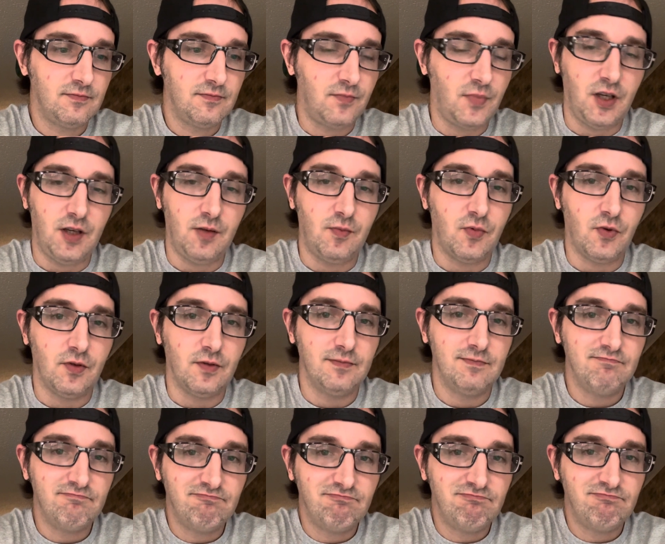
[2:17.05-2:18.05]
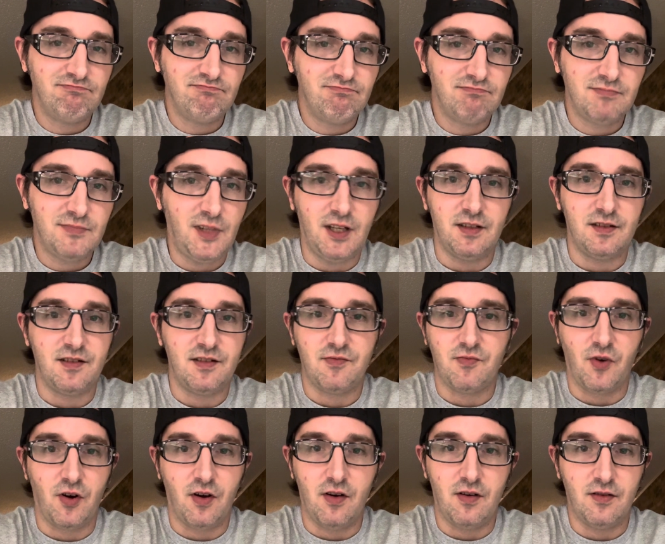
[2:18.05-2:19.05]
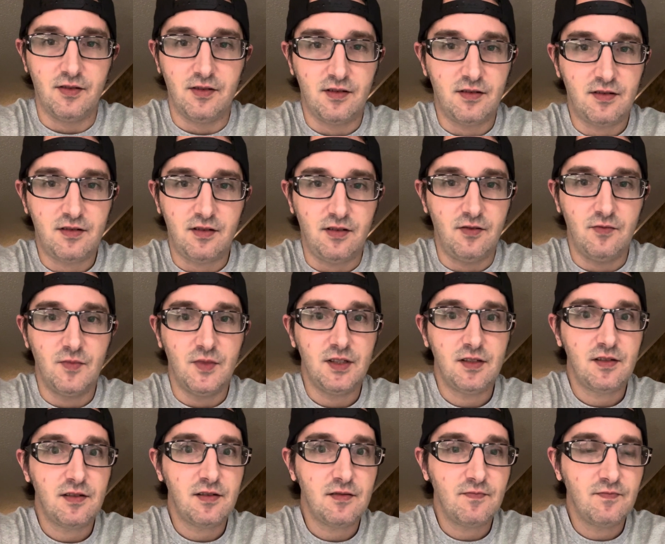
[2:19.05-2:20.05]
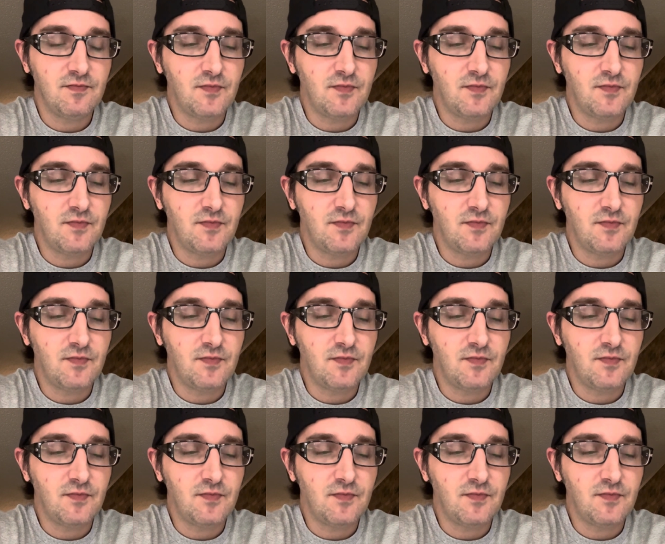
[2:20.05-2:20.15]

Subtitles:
people, because we're all just humans,